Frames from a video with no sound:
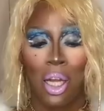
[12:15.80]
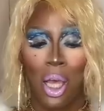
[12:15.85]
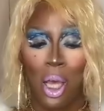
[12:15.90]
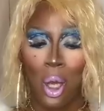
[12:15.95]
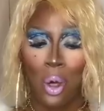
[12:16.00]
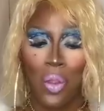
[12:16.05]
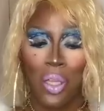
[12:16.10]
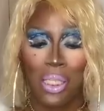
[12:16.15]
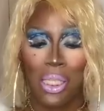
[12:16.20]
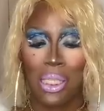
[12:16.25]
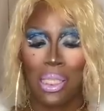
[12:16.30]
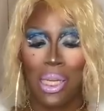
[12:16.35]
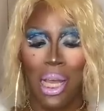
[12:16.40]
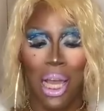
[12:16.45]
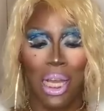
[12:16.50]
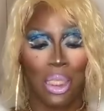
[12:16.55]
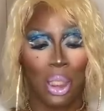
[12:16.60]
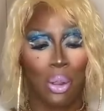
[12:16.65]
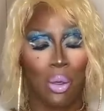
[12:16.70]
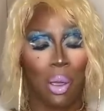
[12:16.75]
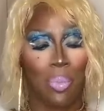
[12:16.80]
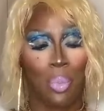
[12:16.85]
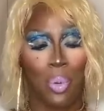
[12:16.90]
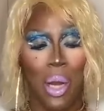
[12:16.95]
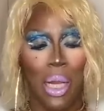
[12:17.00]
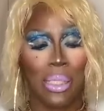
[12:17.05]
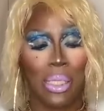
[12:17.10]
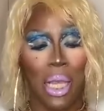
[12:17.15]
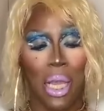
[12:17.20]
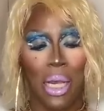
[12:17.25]
No, this is not to
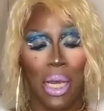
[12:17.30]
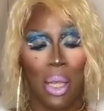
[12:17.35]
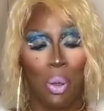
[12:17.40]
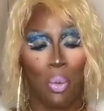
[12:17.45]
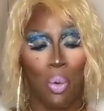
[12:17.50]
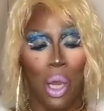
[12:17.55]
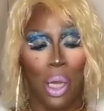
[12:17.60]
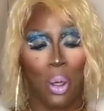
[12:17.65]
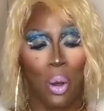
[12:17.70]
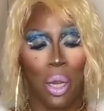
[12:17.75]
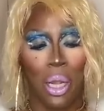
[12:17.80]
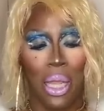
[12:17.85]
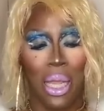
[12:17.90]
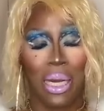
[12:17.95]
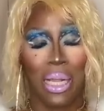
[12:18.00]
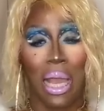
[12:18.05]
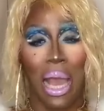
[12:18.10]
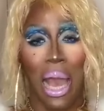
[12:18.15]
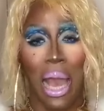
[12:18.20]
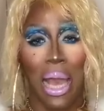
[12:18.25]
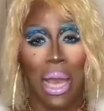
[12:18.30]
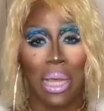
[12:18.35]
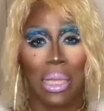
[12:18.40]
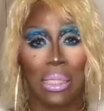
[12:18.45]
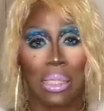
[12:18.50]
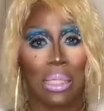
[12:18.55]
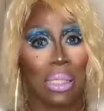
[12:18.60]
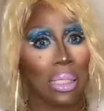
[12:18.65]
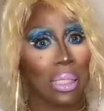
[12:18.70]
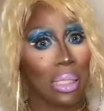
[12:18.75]
impress anyone or get
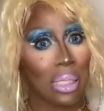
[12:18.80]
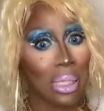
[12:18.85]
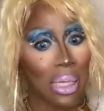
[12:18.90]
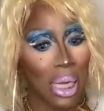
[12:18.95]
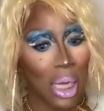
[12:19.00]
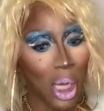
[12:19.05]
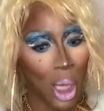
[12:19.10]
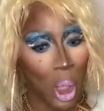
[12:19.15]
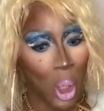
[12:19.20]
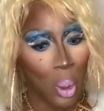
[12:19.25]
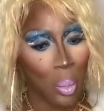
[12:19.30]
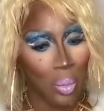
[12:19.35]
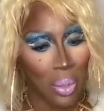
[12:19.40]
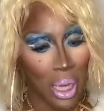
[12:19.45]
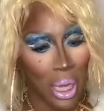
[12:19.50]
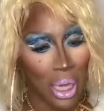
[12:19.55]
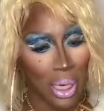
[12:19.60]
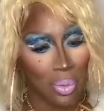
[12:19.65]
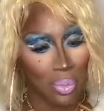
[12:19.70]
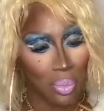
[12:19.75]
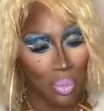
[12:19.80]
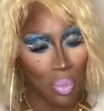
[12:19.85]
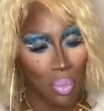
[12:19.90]
guys. I hope not.